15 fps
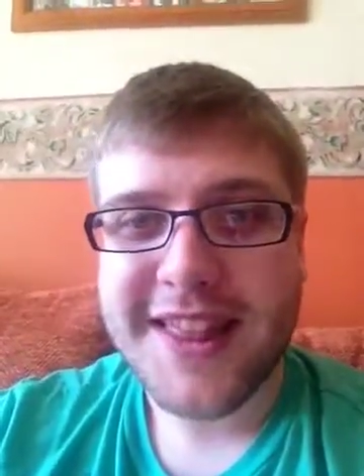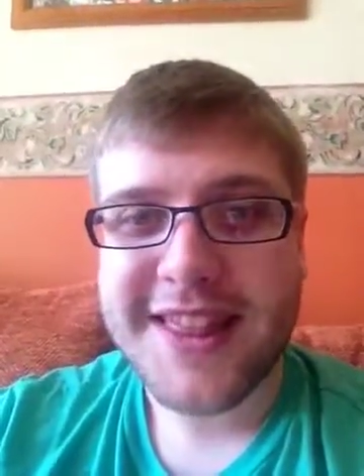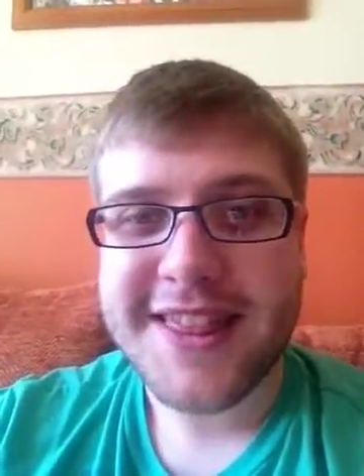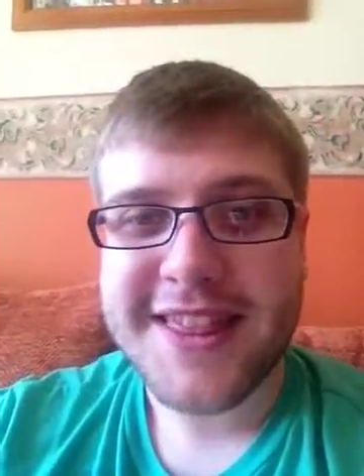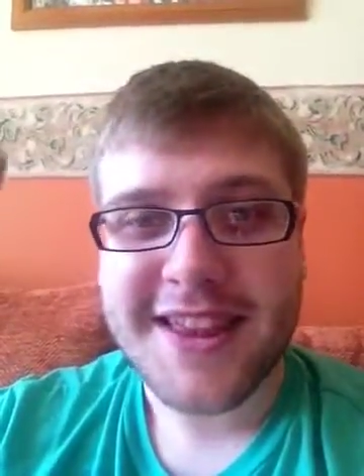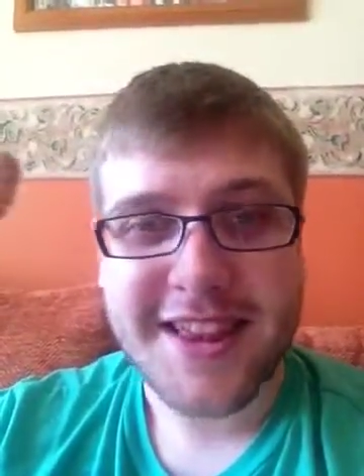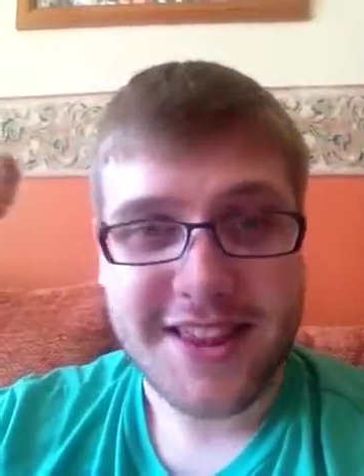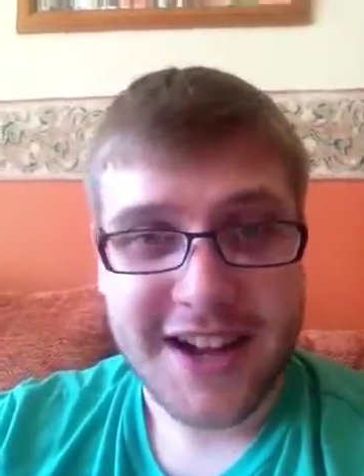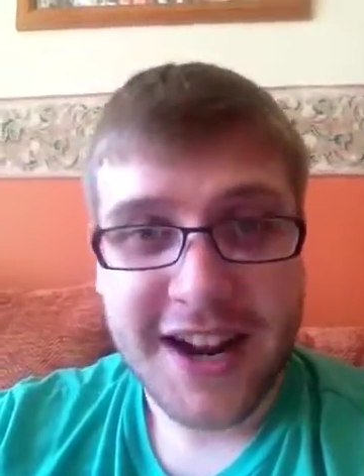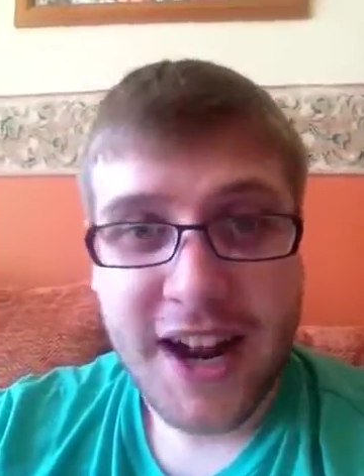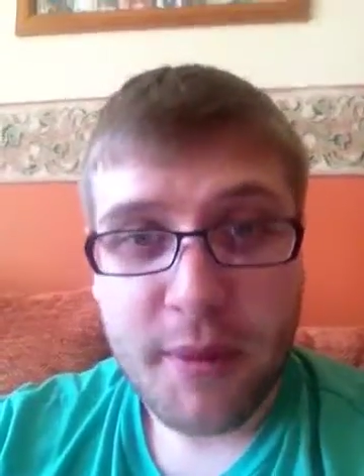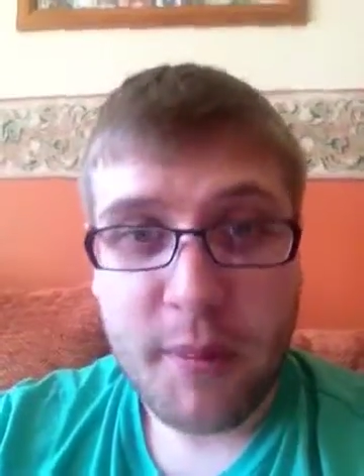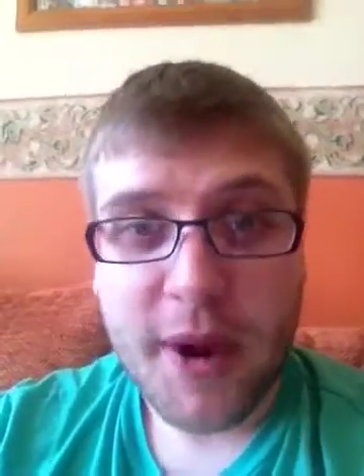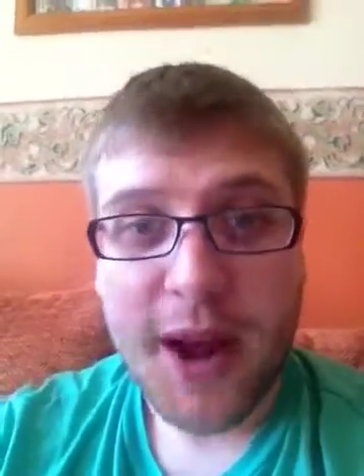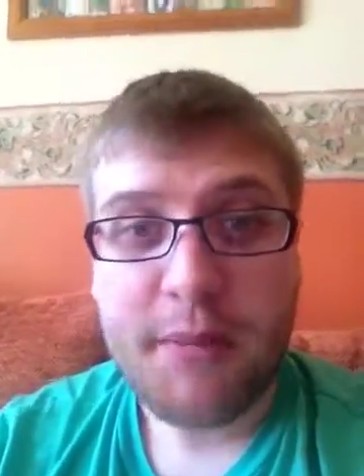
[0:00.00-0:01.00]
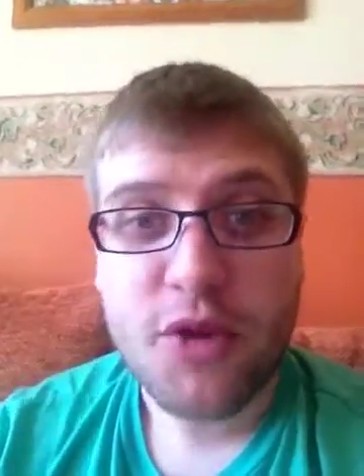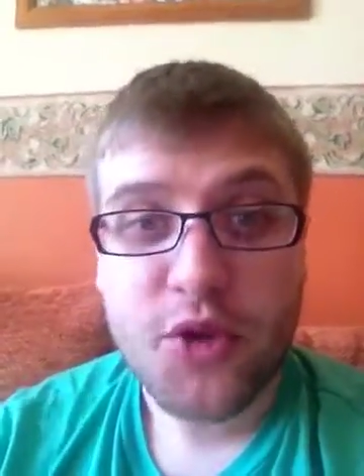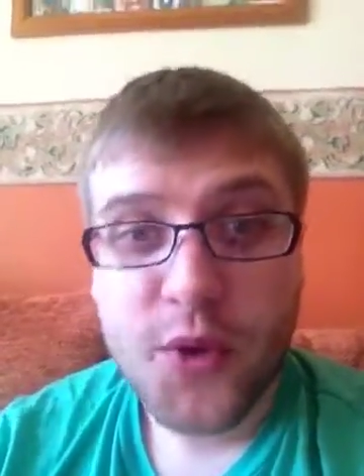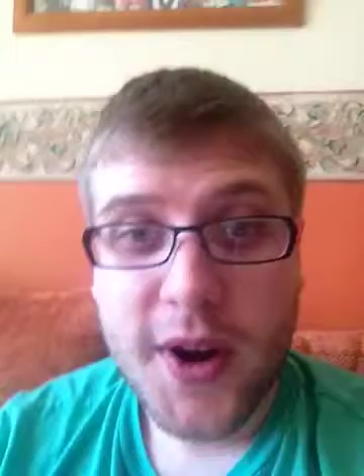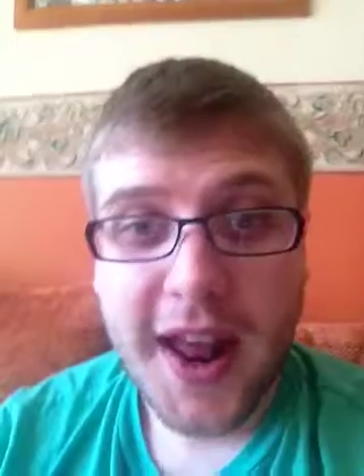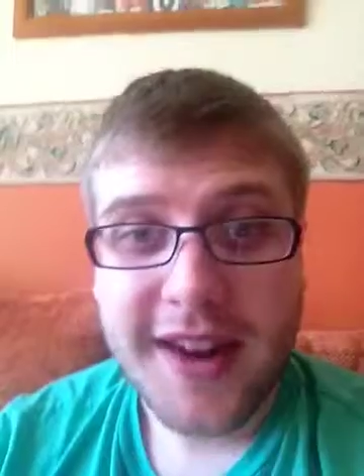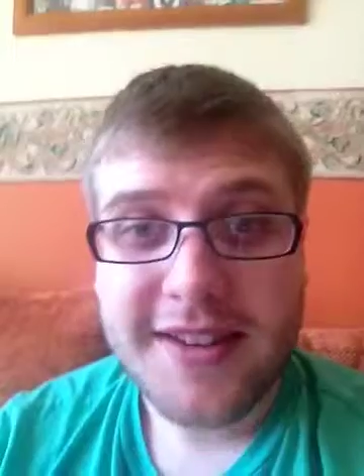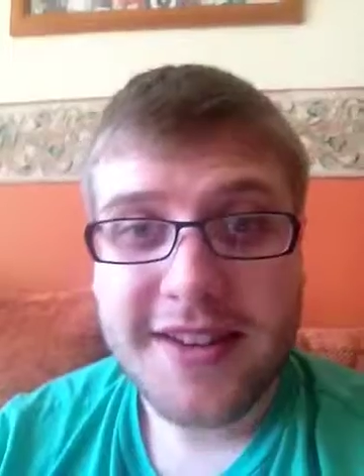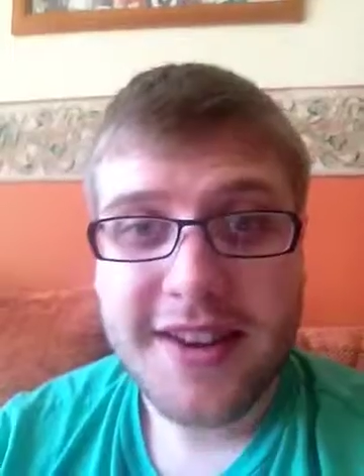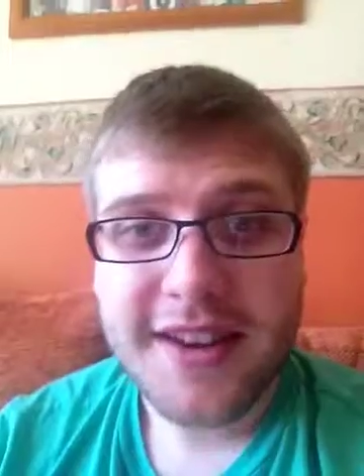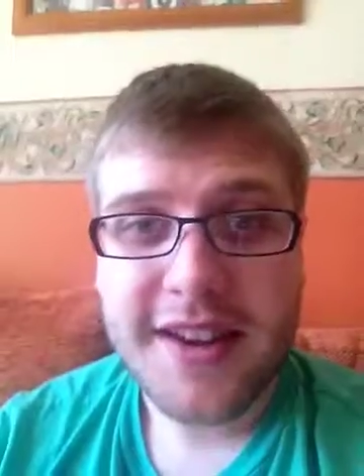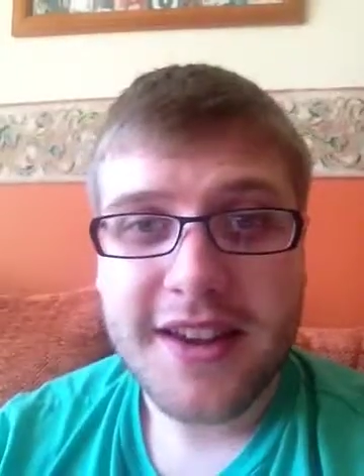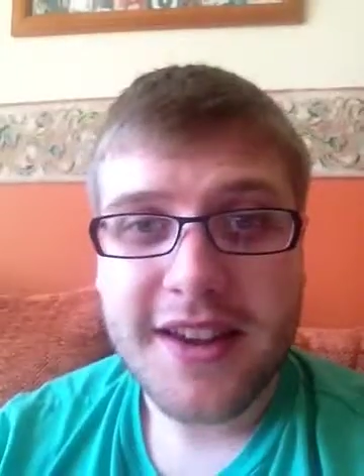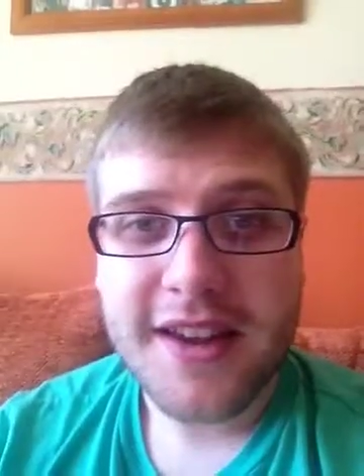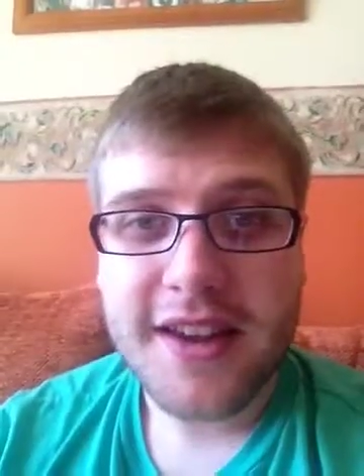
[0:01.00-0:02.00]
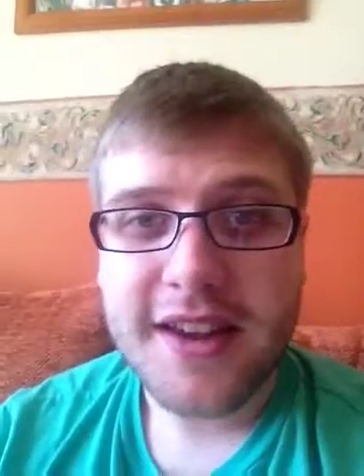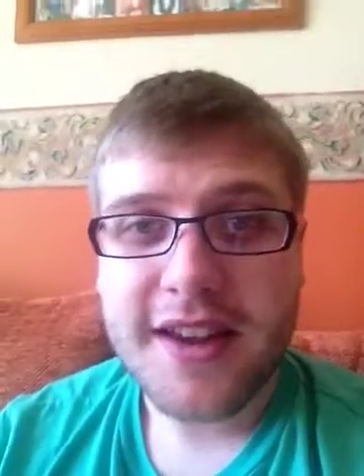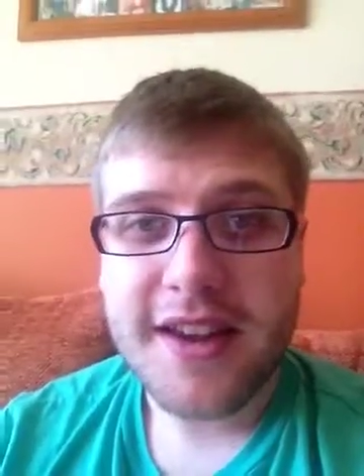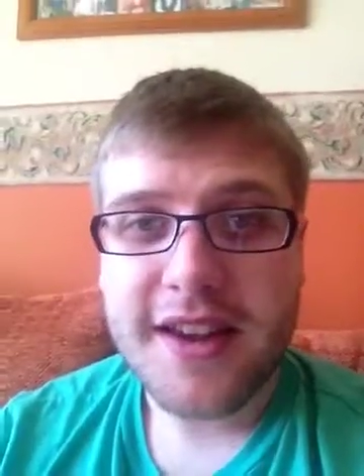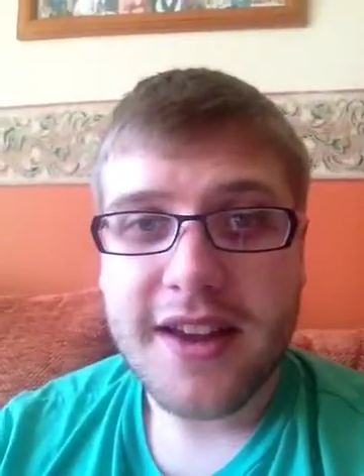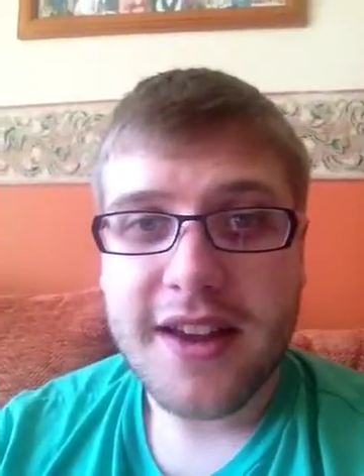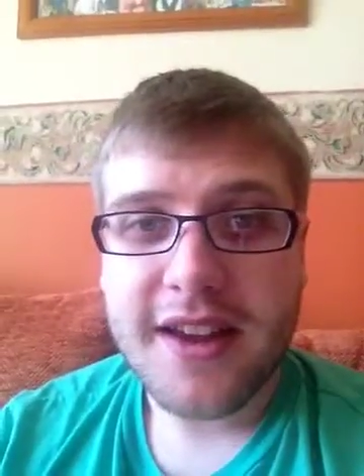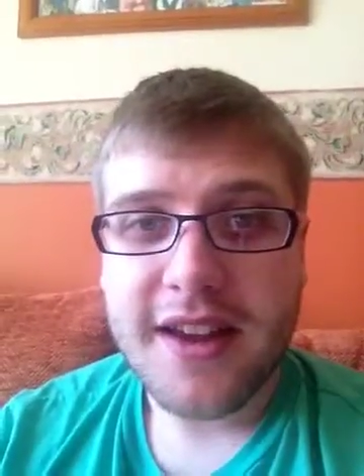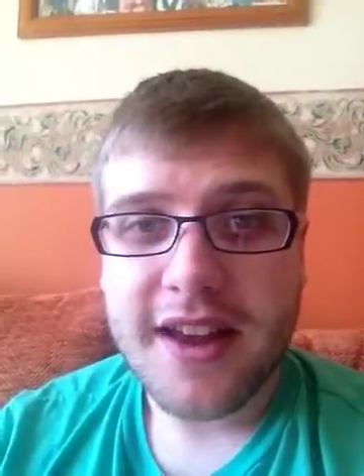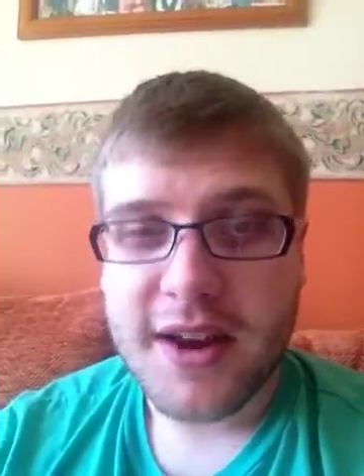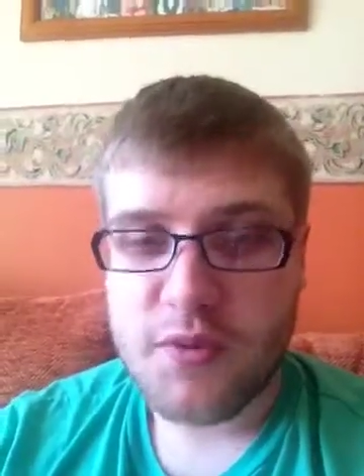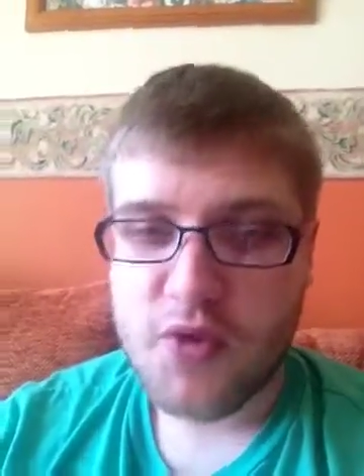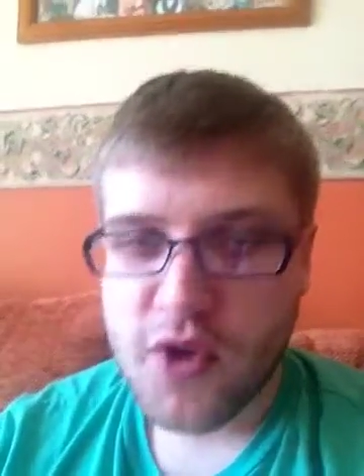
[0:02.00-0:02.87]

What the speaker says: the clip comes to an end. And